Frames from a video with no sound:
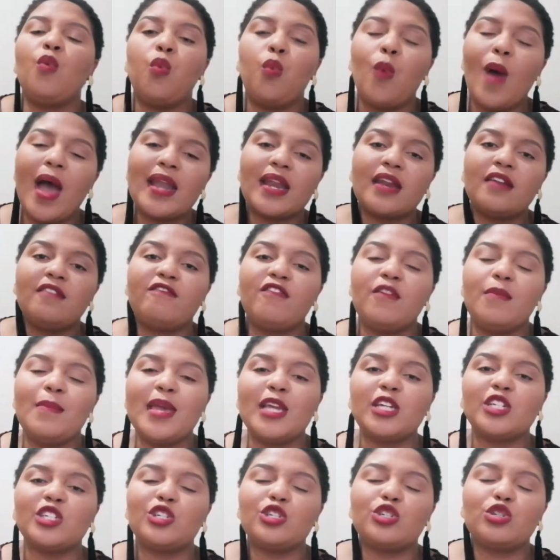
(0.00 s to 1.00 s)
what
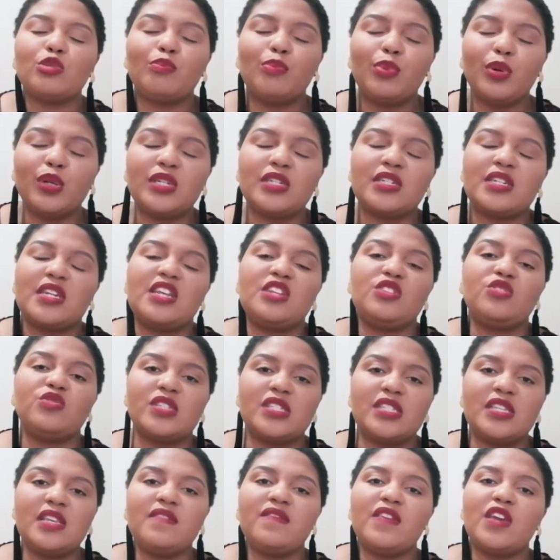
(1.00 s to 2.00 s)
information to put in your
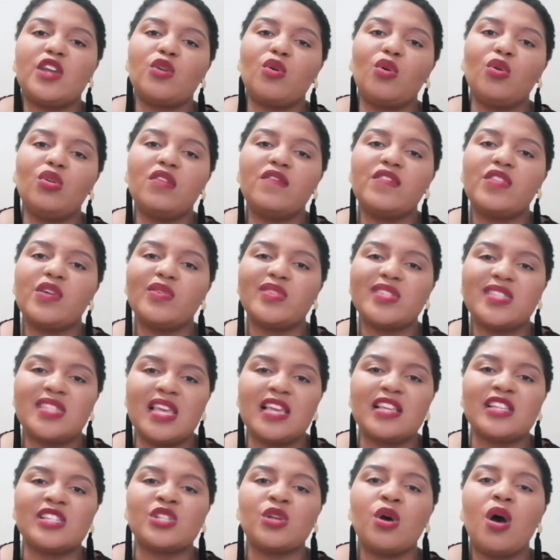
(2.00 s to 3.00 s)
CV and all of those
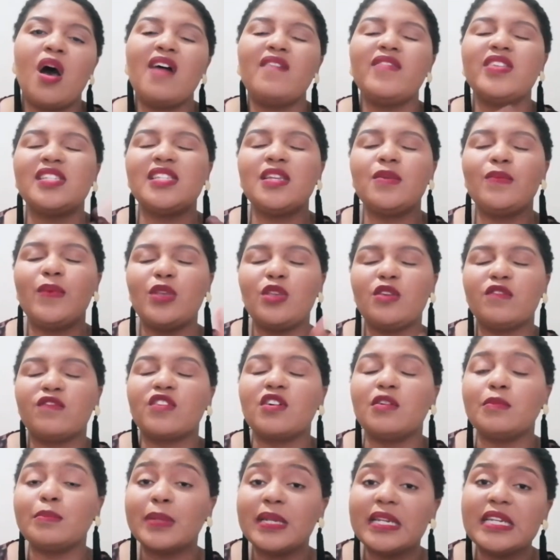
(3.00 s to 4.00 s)
things. So obviously when you've
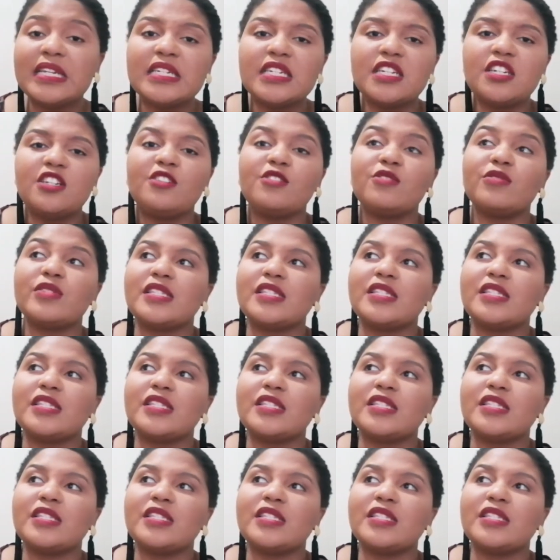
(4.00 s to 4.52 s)
completed your